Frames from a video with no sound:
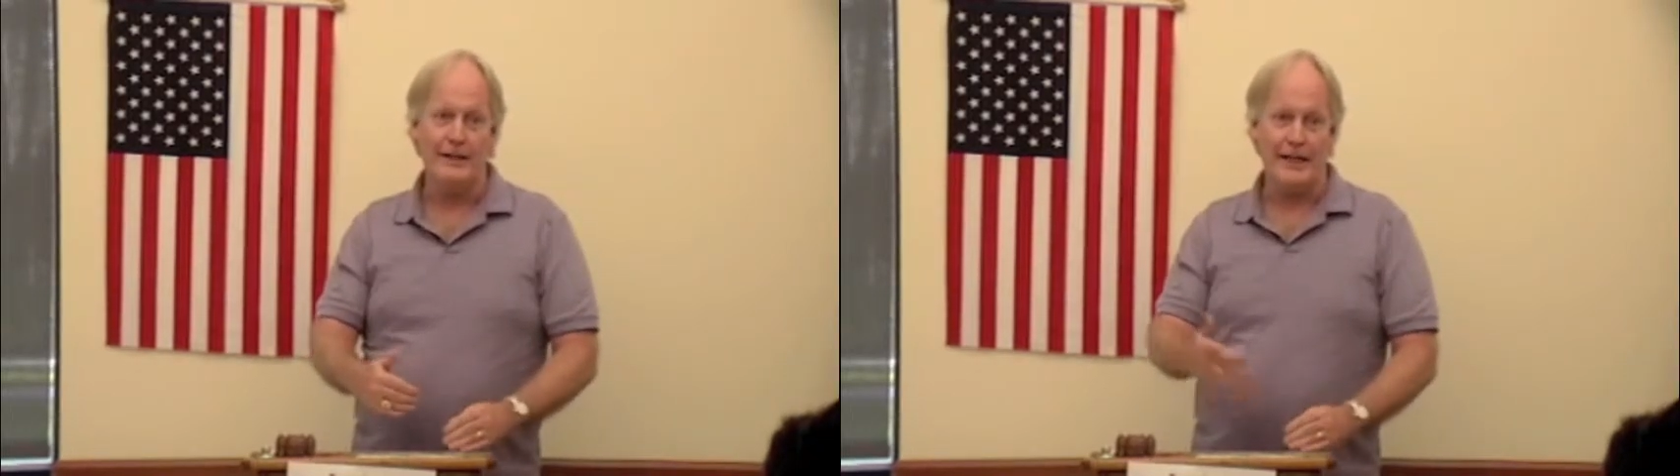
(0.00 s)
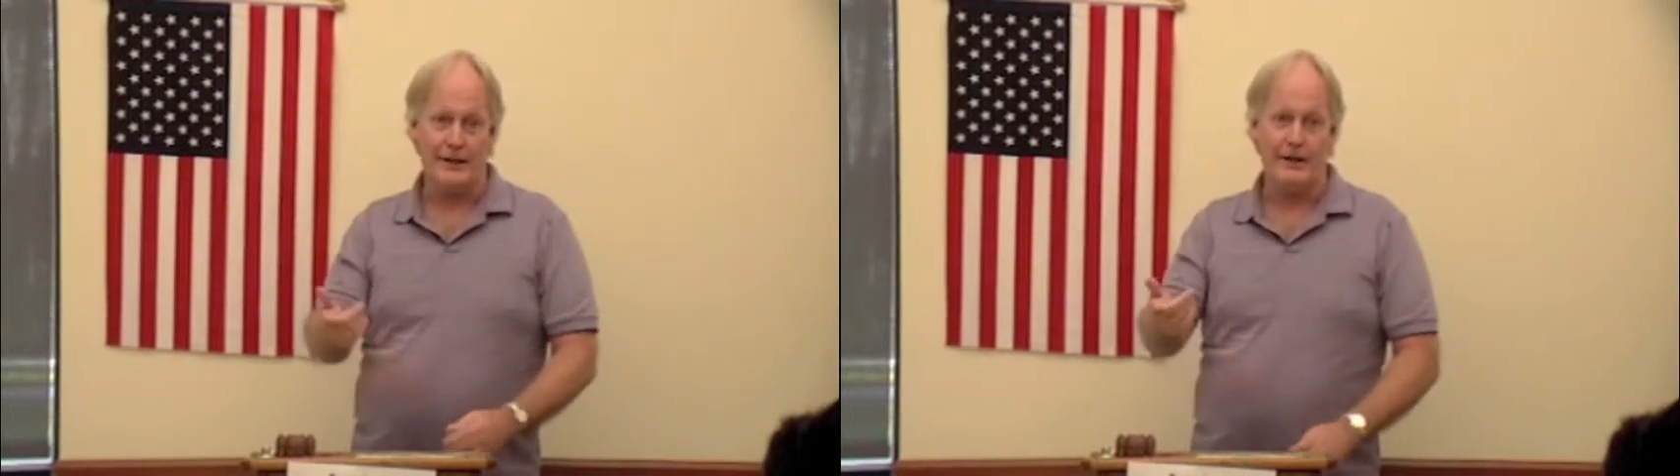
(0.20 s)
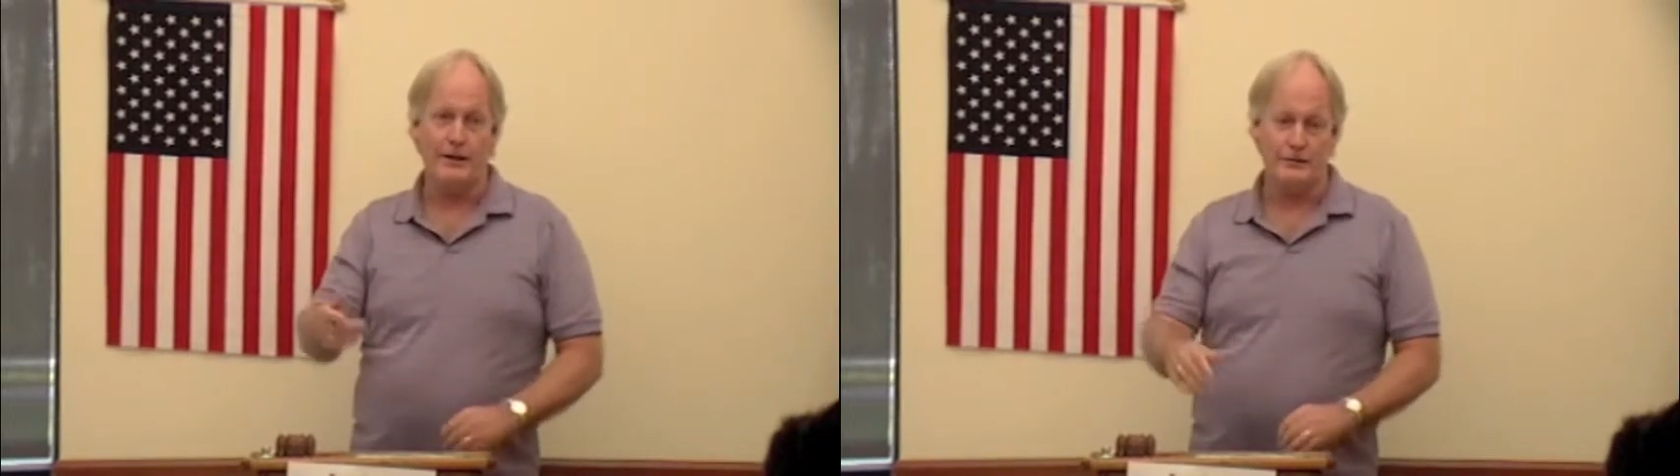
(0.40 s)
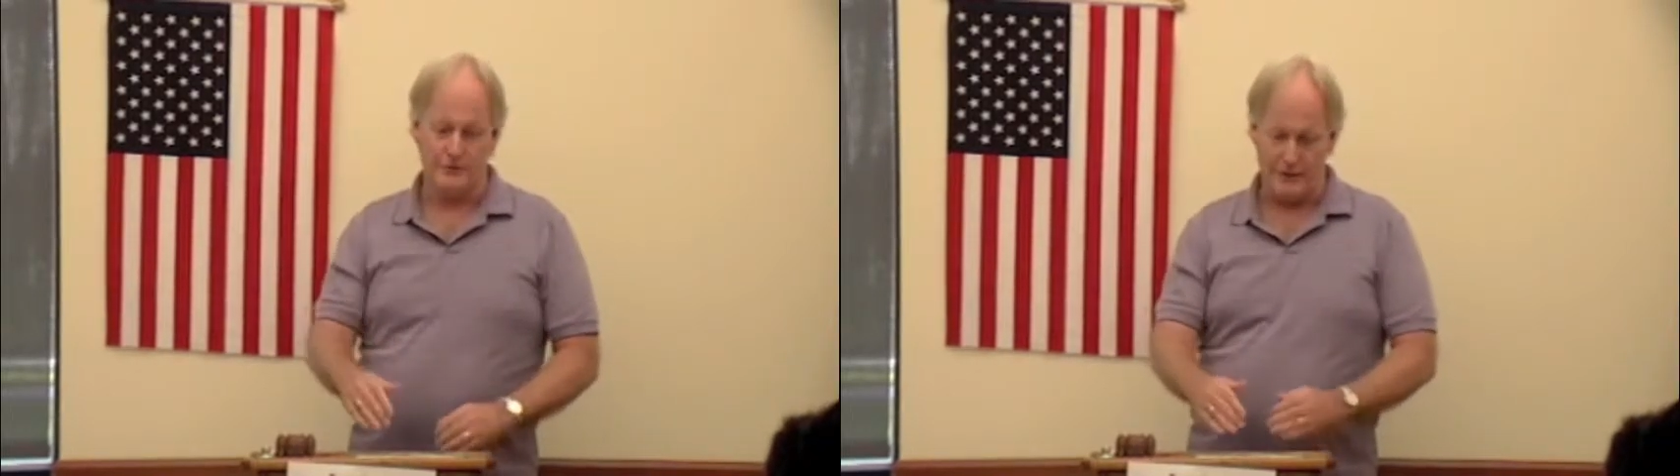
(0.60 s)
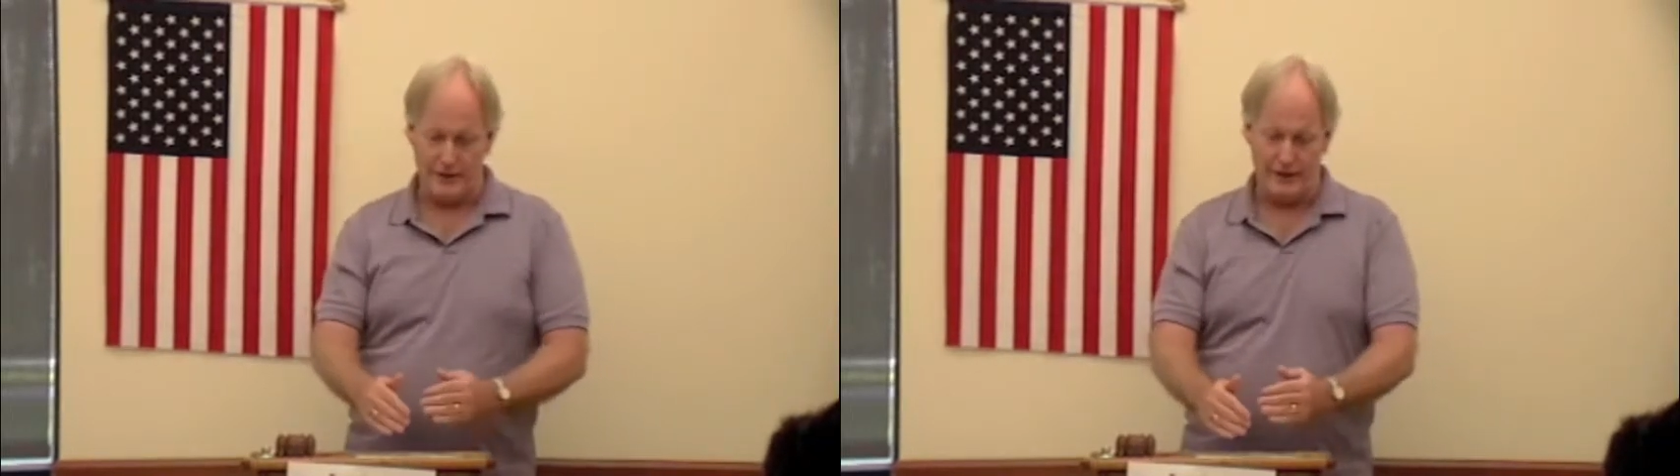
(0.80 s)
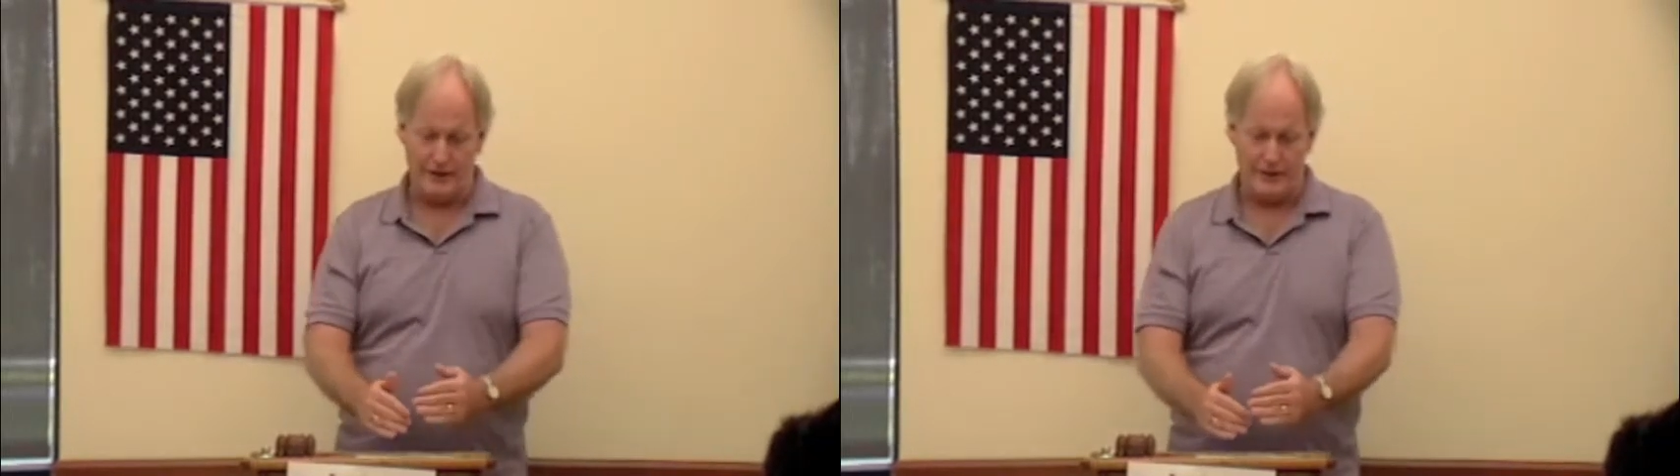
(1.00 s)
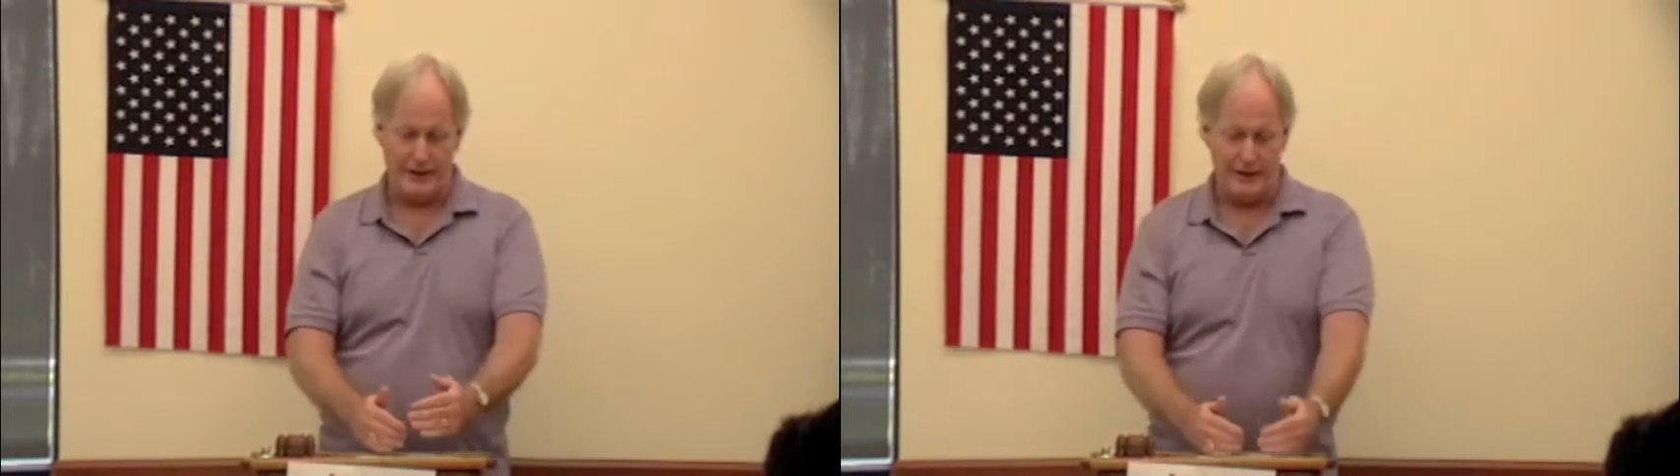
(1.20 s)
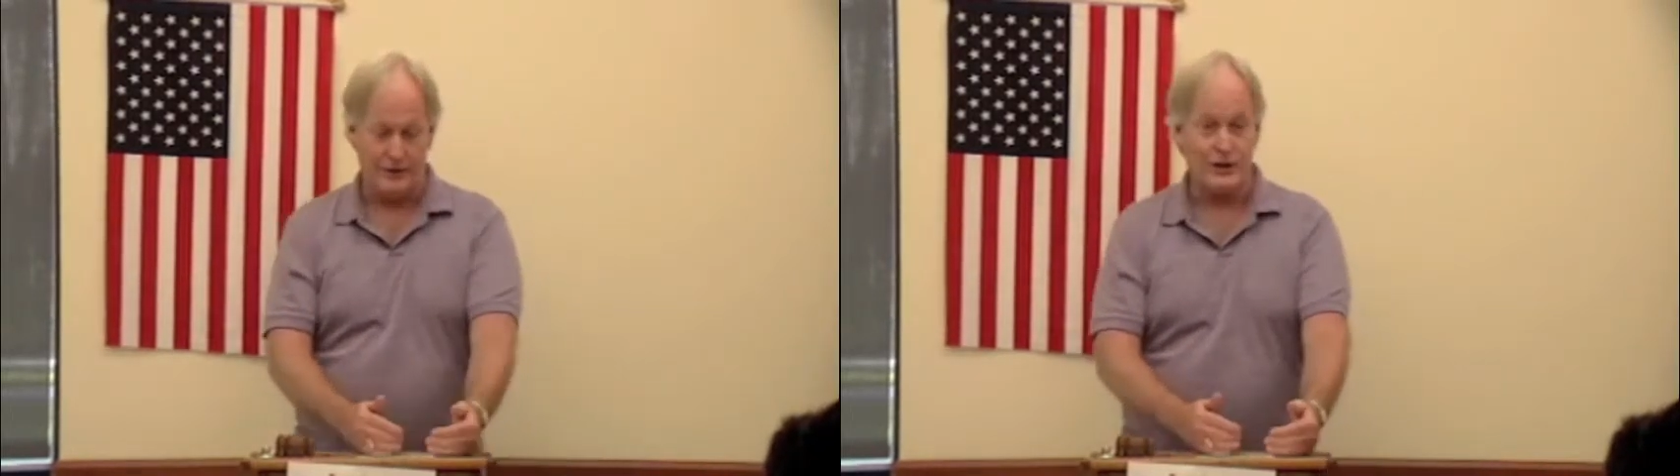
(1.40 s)
Candido's looking at
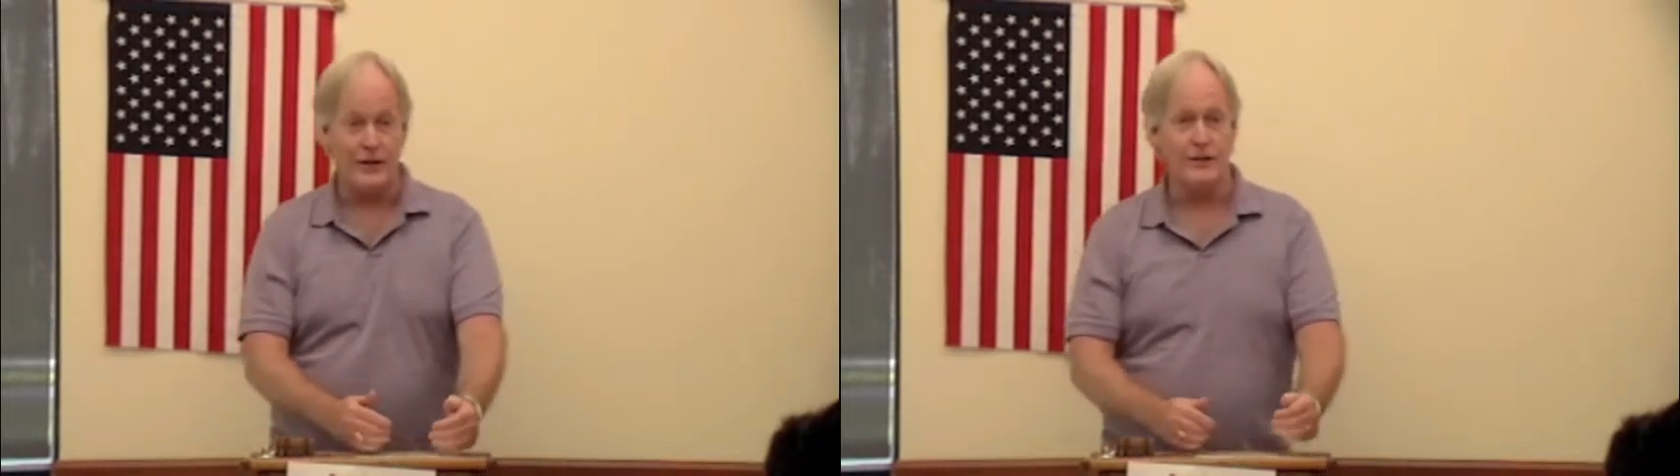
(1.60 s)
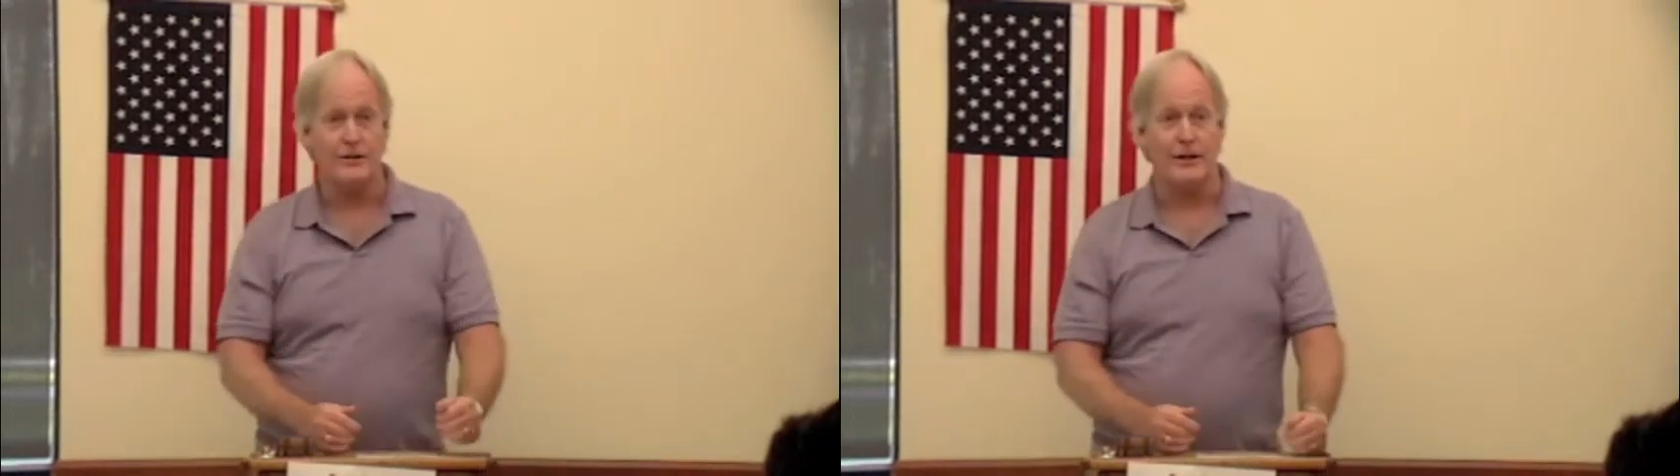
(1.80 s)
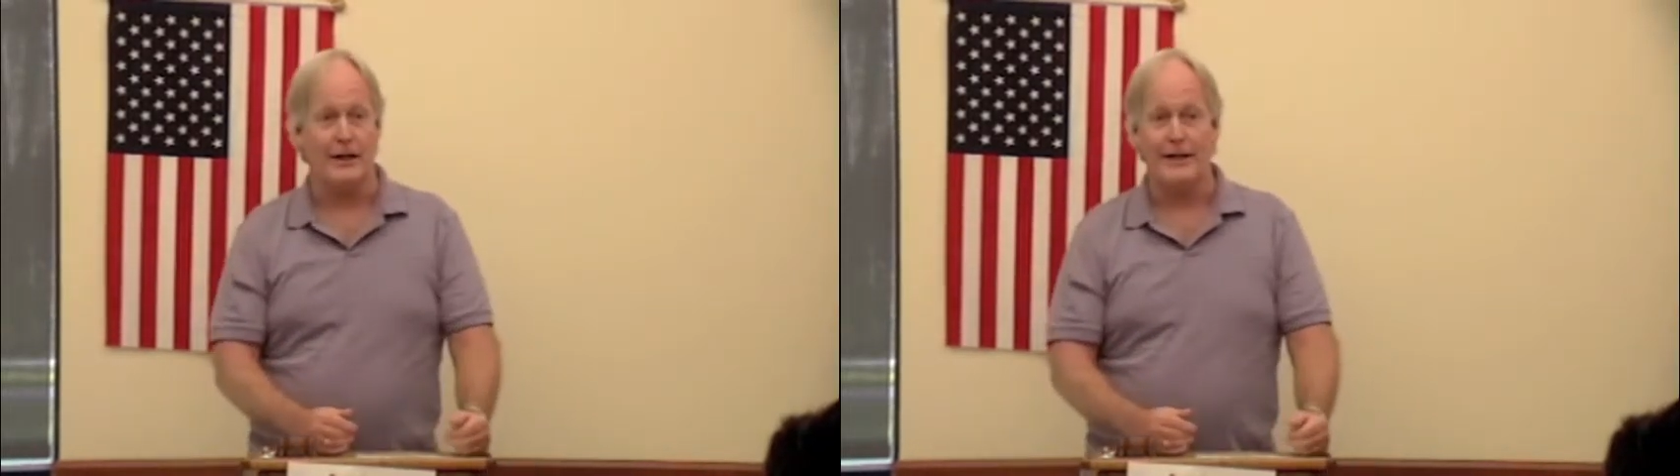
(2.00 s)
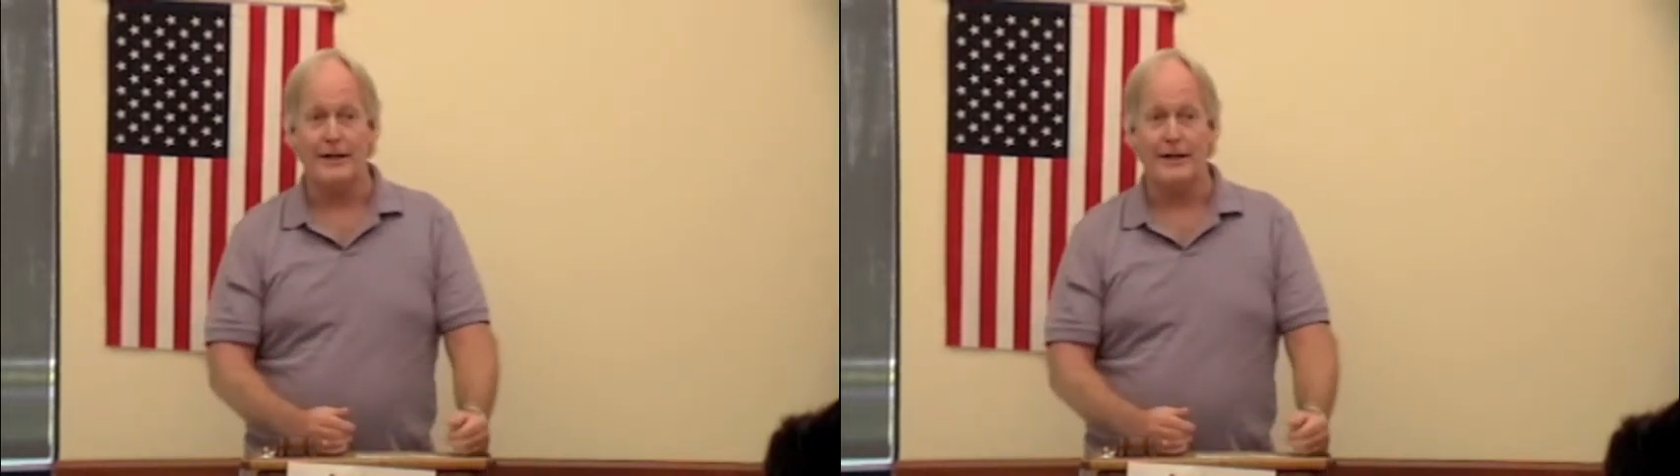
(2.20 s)
the agenda tonight.